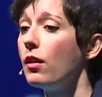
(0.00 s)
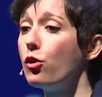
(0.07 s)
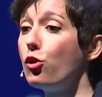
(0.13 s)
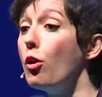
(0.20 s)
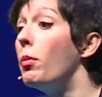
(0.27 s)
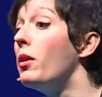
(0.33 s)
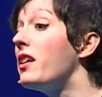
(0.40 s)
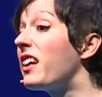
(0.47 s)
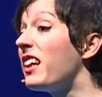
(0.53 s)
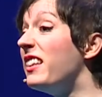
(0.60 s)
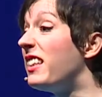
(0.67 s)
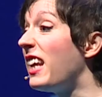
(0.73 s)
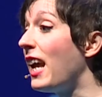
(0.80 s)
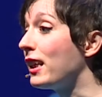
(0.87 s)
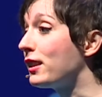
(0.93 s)
human
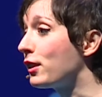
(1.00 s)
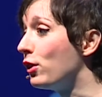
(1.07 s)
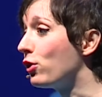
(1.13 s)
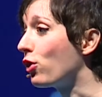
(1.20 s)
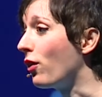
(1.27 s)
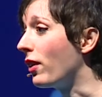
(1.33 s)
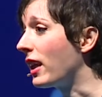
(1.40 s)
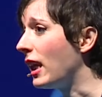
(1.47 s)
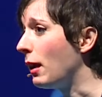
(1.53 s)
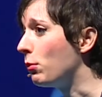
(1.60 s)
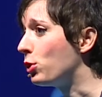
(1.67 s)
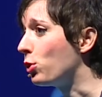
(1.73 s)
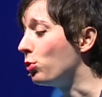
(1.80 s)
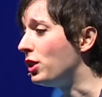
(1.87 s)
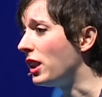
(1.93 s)
contestants on the
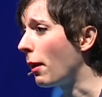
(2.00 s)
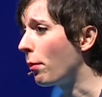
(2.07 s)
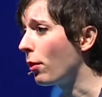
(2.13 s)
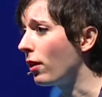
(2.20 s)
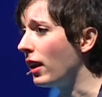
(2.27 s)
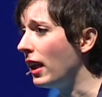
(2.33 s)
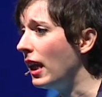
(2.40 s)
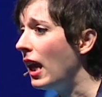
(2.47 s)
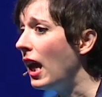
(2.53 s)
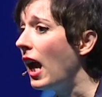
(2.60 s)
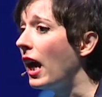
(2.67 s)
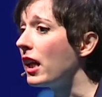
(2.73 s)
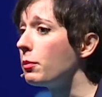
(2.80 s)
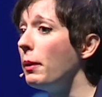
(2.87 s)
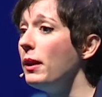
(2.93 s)
game show Jeopardy,
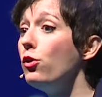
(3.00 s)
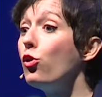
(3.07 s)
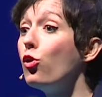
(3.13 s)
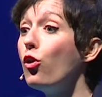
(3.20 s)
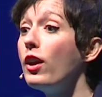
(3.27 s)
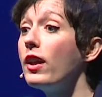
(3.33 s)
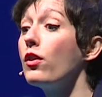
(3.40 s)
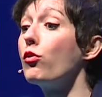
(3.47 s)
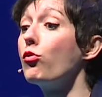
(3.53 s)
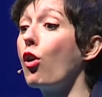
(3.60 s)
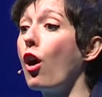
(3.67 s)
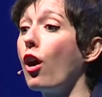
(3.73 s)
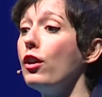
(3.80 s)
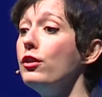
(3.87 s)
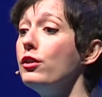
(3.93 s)
has been doing the
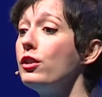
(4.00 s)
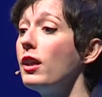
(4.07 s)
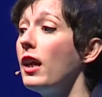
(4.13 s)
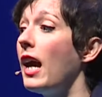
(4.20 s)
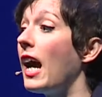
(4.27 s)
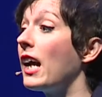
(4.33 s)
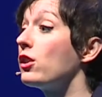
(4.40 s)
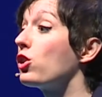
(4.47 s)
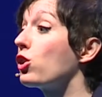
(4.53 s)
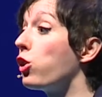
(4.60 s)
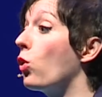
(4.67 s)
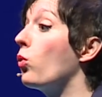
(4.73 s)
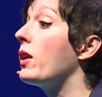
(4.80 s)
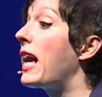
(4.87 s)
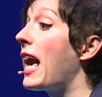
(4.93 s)
rounds at
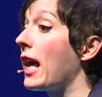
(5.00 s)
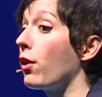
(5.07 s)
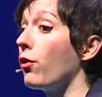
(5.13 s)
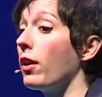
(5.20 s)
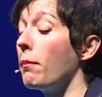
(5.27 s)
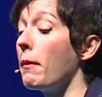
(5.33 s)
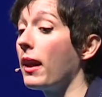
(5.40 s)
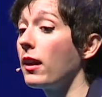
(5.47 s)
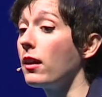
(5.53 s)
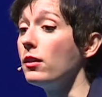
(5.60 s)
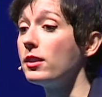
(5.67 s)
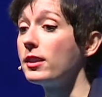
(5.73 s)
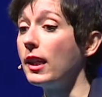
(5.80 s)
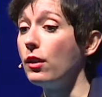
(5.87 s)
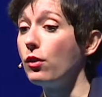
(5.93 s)
Sloan Kettering
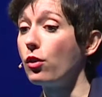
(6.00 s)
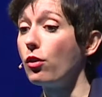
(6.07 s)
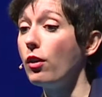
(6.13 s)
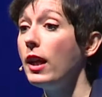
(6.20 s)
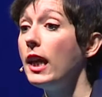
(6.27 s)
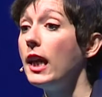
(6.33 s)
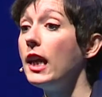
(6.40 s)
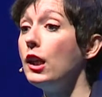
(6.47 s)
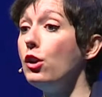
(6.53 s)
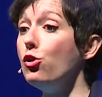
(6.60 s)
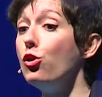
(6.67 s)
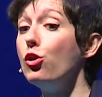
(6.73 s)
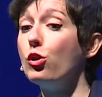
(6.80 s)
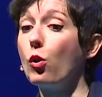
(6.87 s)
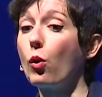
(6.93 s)
Medical Center in
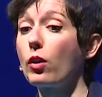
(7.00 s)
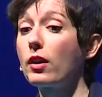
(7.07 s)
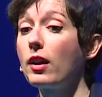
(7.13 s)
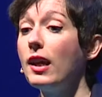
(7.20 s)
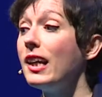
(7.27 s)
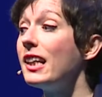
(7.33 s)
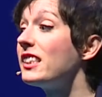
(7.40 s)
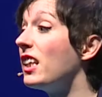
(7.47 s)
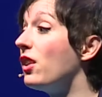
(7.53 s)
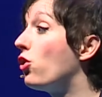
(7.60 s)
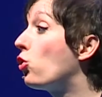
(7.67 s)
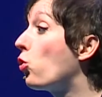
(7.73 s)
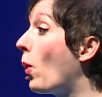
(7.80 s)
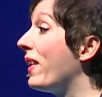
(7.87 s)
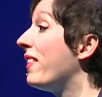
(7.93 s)
New York
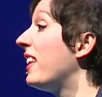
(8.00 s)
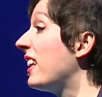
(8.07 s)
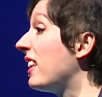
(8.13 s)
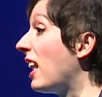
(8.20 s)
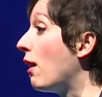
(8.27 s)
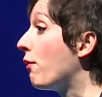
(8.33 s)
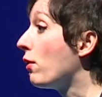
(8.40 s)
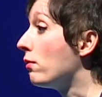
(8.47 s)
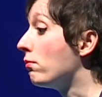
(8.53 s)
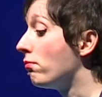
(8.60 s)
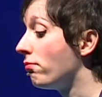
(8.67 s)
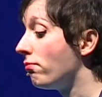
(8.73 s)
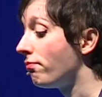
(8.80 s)
since 2011.